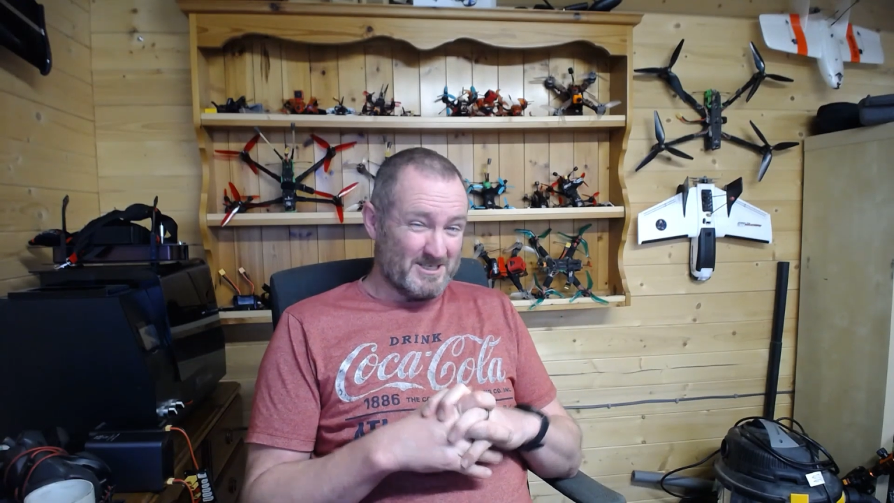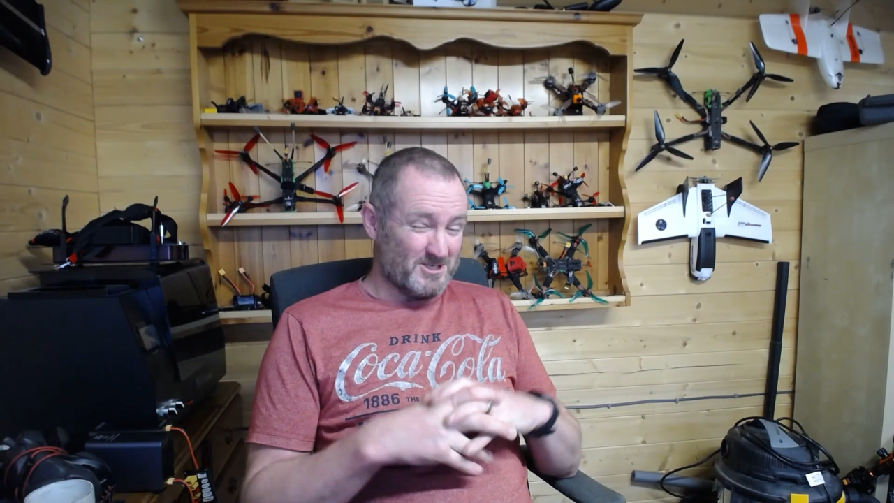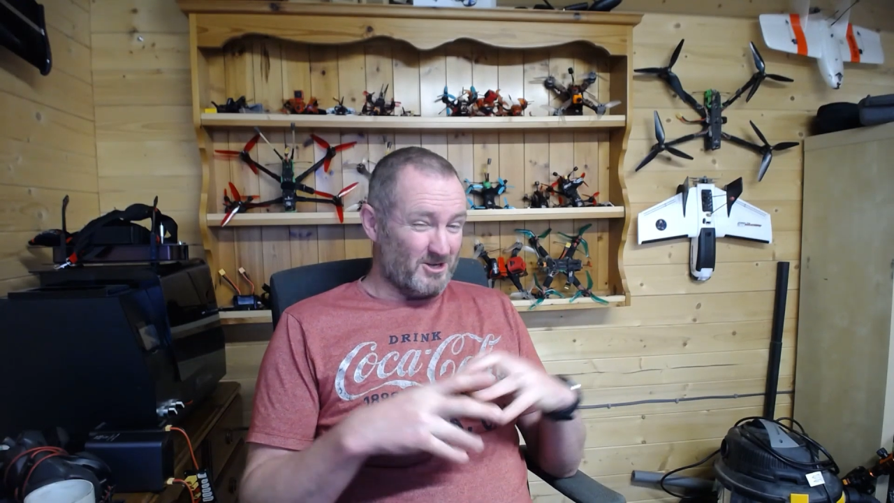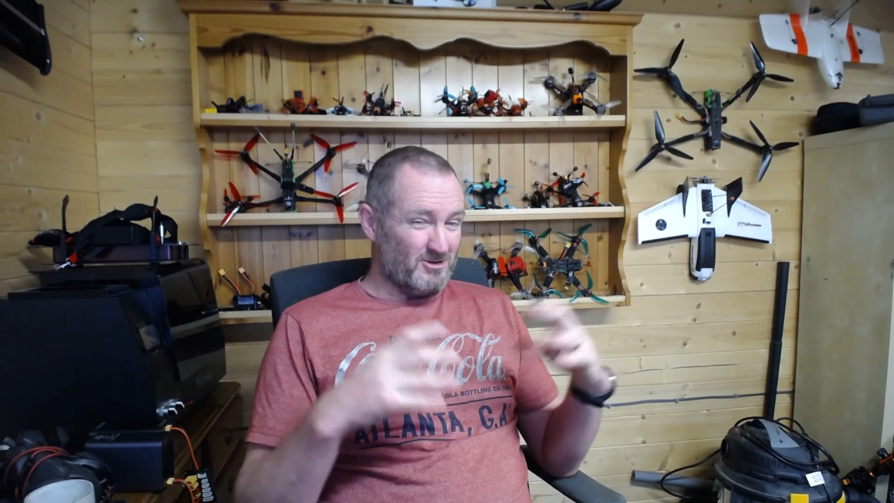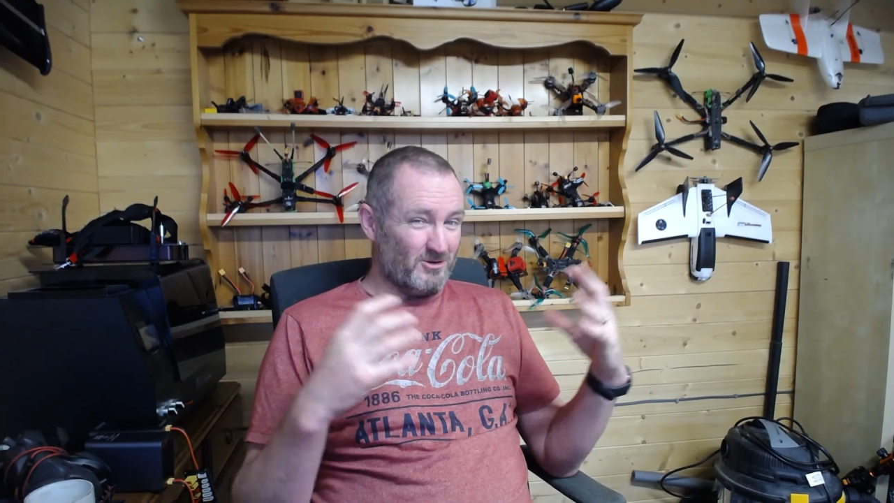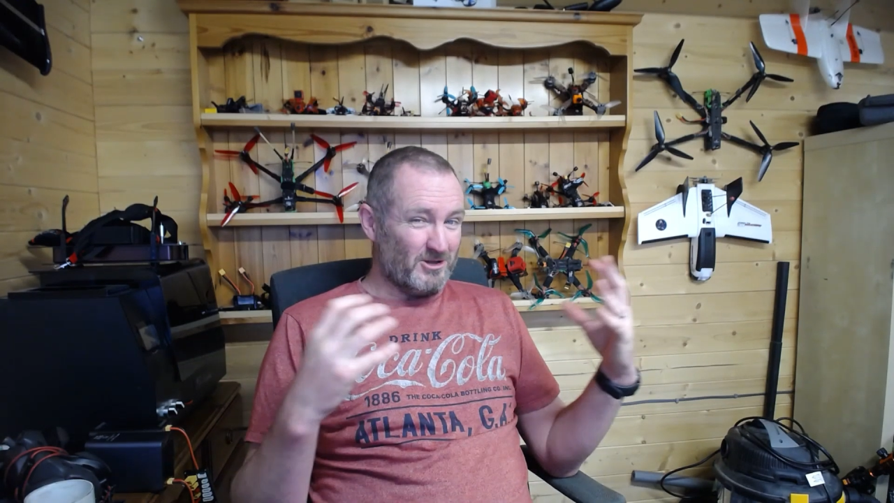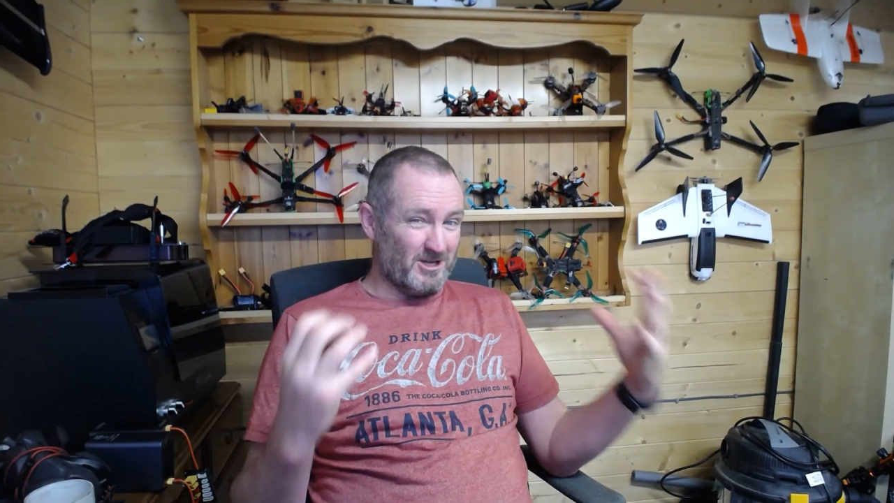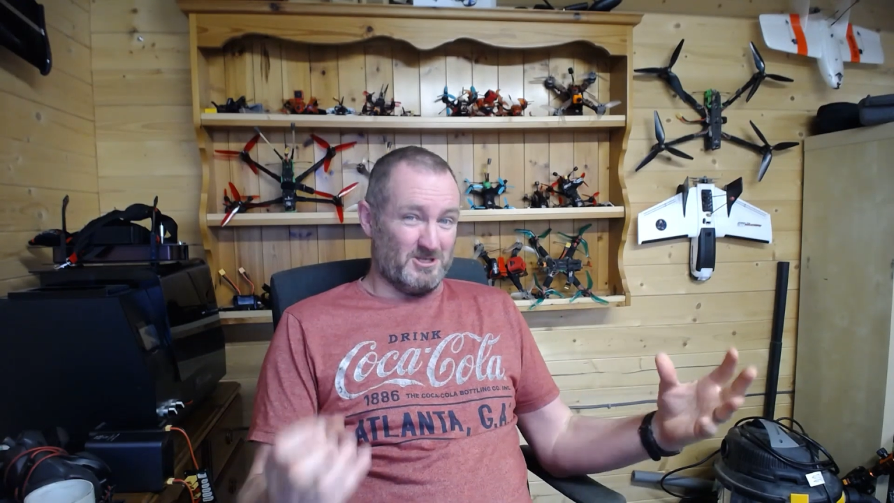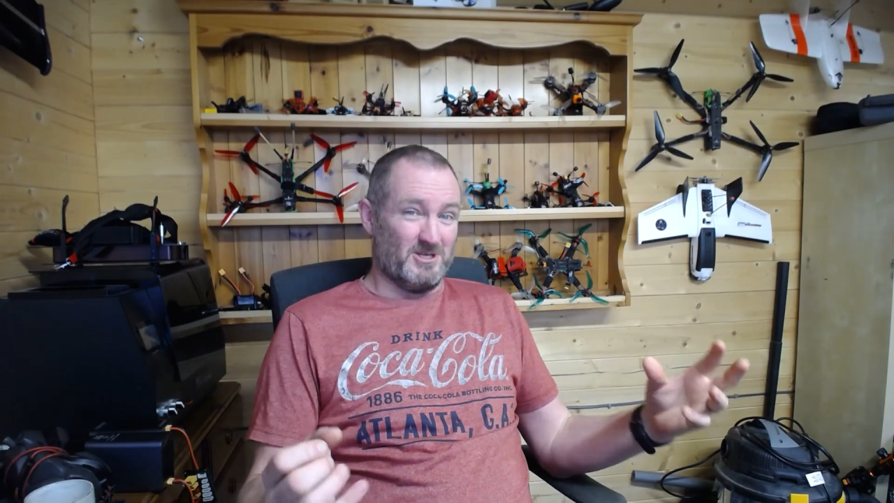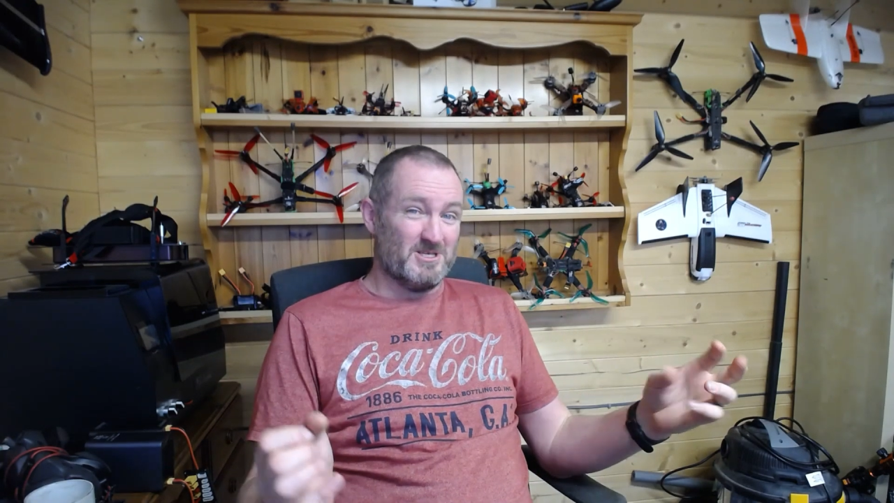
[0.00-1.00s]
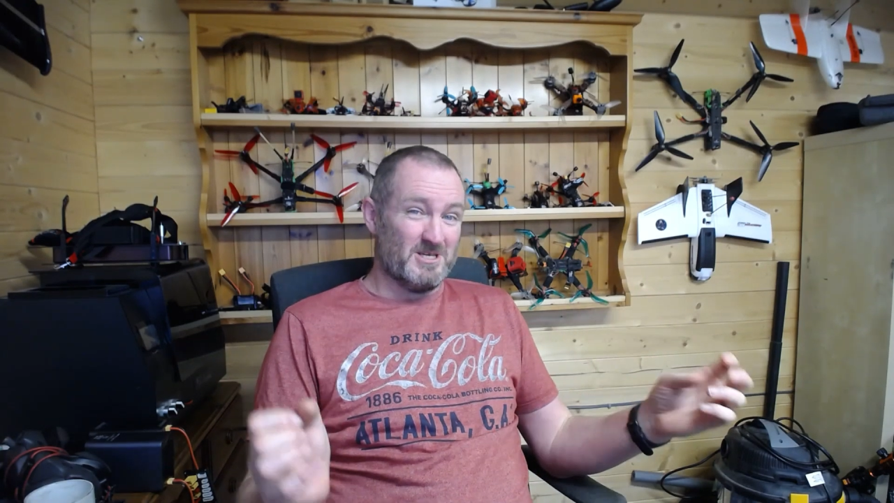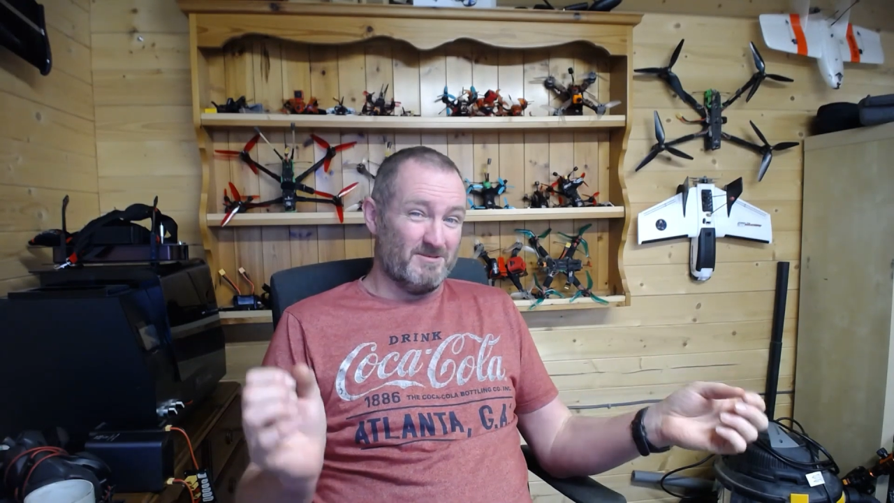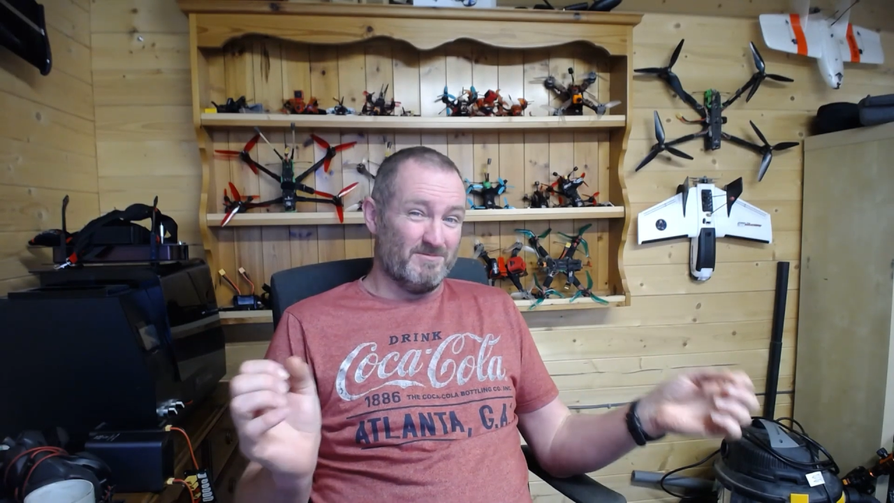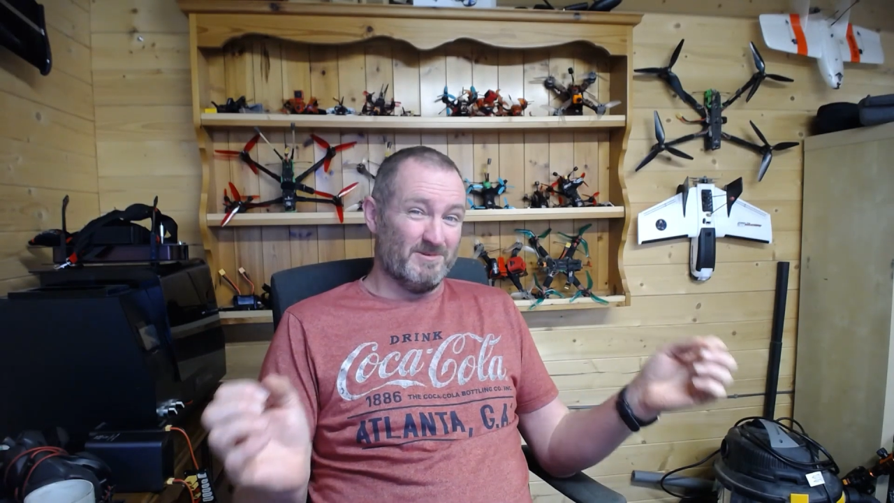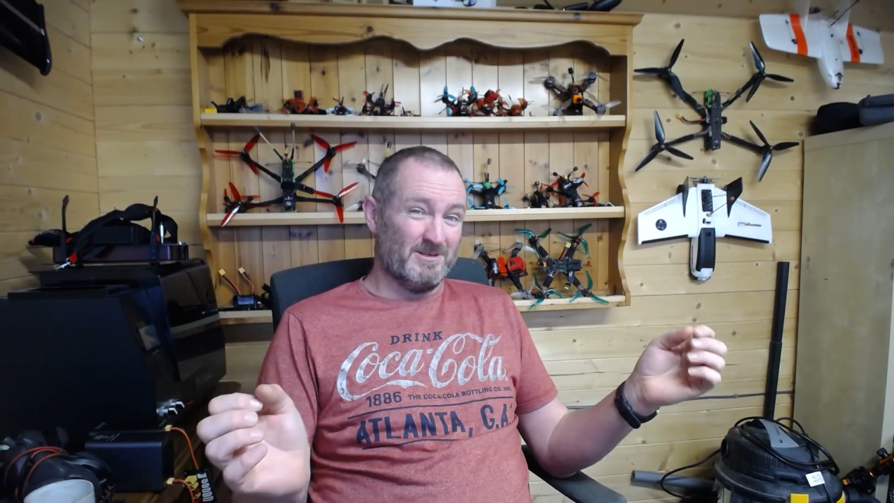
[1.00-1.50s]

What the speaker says: started looking into this and